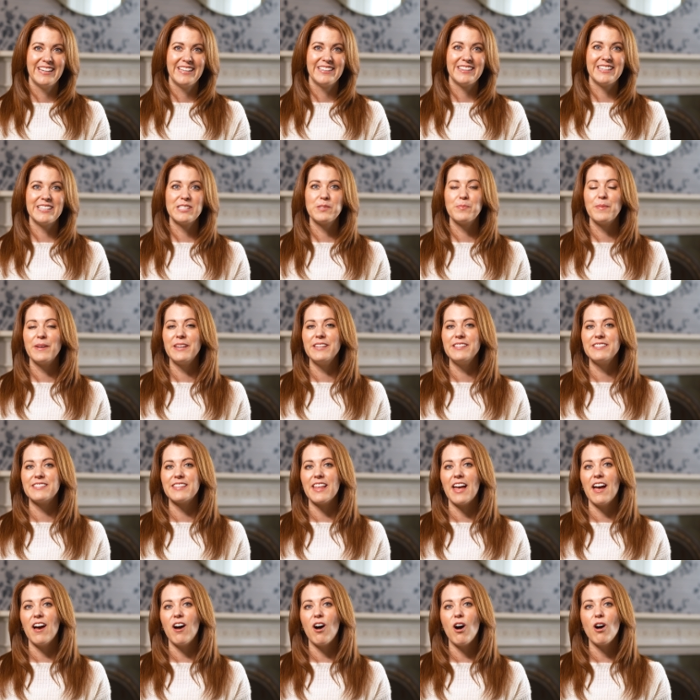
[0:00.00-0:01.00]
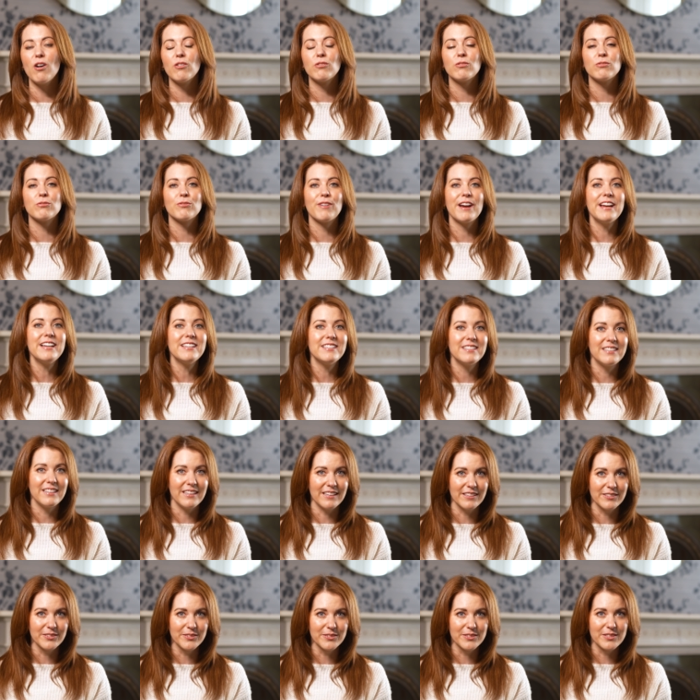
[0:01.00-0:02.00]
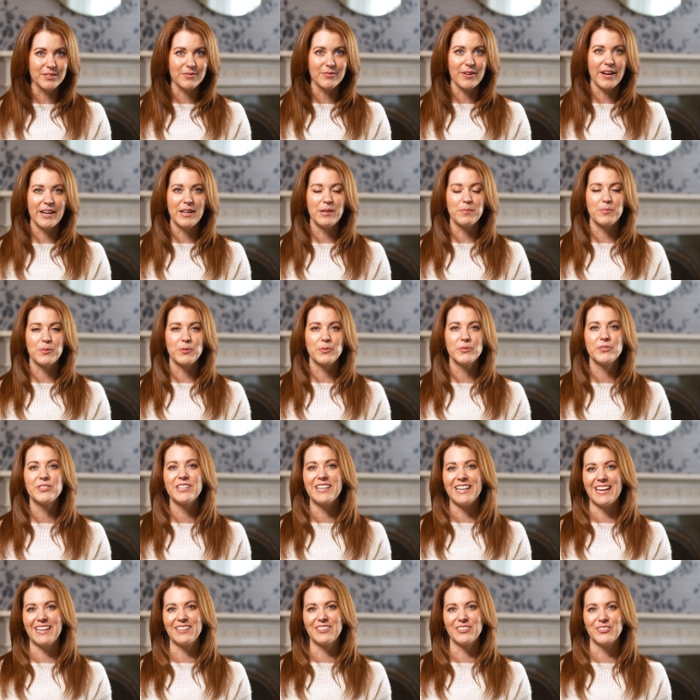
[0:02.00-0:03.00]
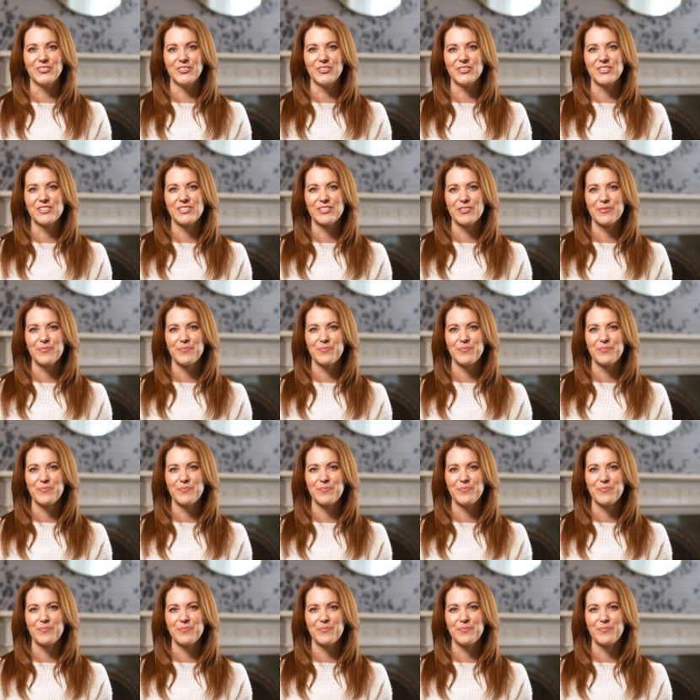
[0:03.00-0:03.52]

This means there are great yields available to landlords.